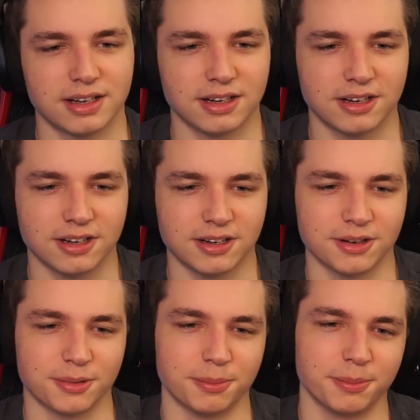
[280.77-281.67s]

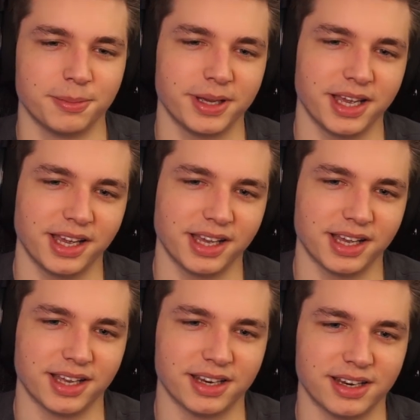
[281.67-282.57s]
Oh
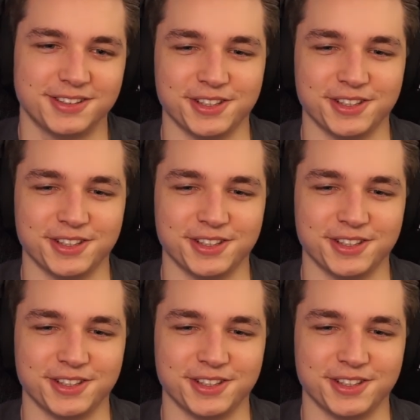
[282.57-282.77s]
man,